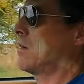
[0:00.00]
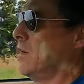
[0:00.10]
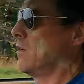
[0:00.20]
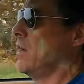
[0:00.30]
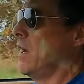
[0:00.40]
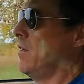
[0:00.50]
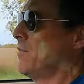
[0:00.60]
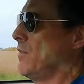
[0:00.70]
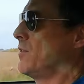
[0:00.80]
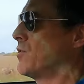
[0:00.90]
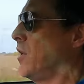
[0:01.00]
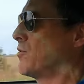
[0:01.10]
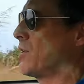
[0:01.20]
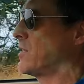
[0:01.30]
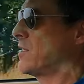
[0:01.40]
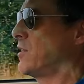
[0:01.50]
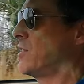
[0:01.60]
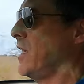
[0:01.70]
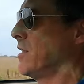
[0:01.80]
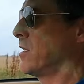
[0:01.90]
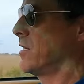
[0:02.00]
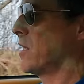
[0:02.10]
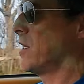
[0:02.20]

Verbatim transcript: can't do it. I've never tried transitions lenses.